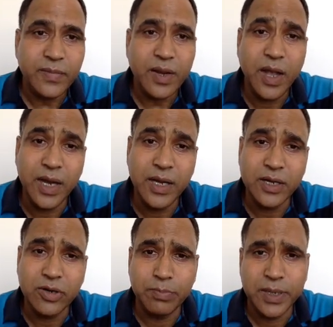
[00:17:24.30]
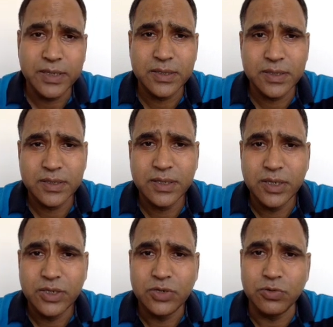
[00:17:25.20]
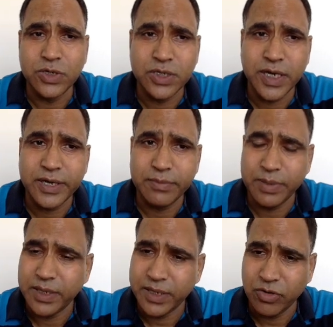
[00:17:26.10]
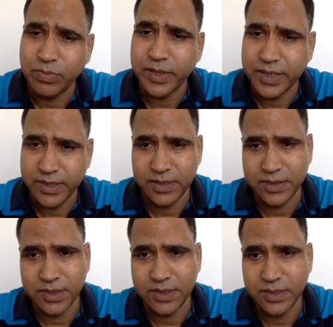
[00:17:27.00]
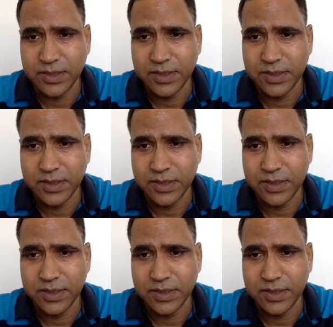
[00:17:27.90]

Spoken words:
Highly complex to design, build, and operate data center